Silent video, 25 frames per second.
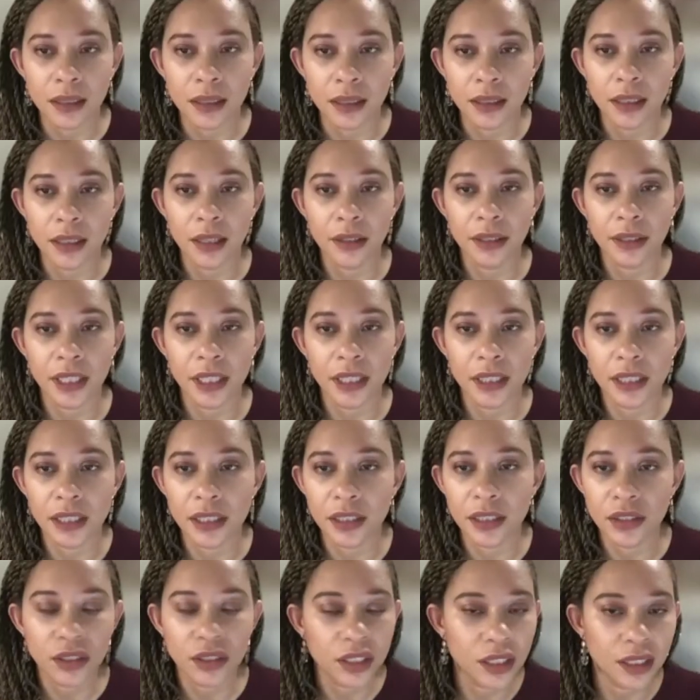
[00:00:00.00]
Now, again, these
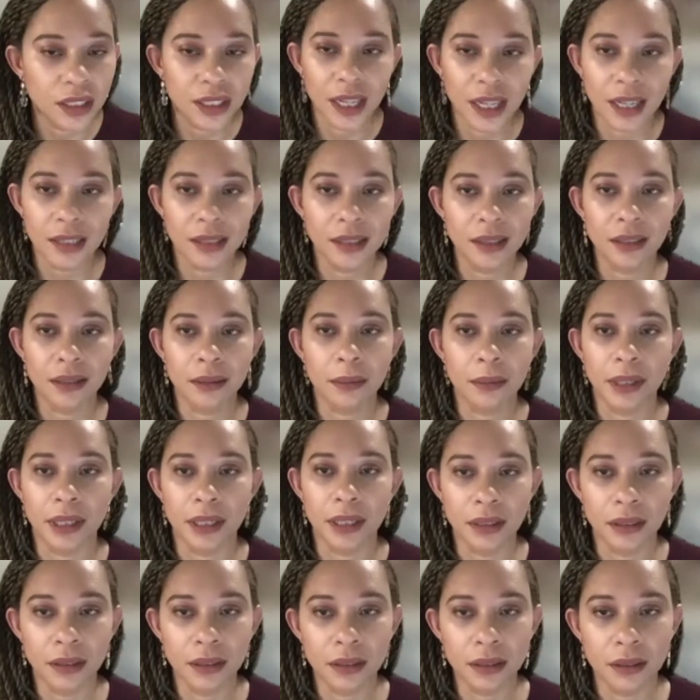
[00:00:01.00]
are just
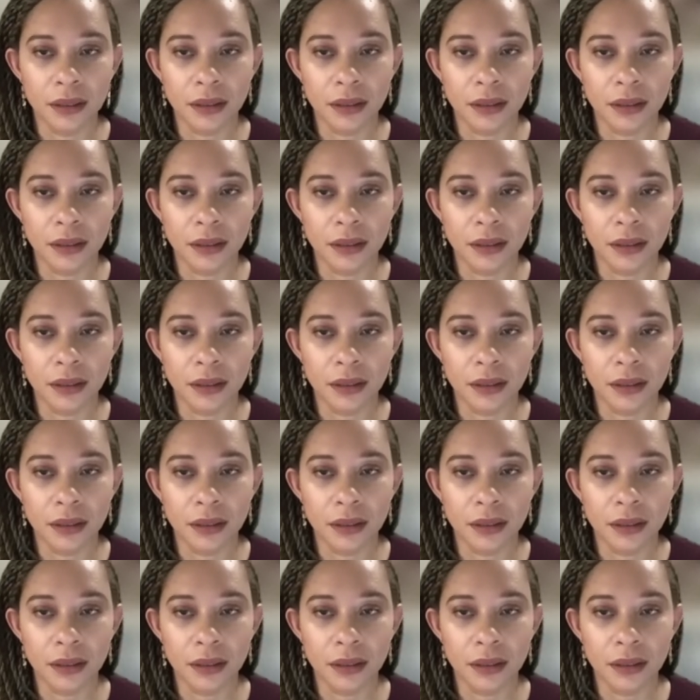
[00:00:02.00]
estimates.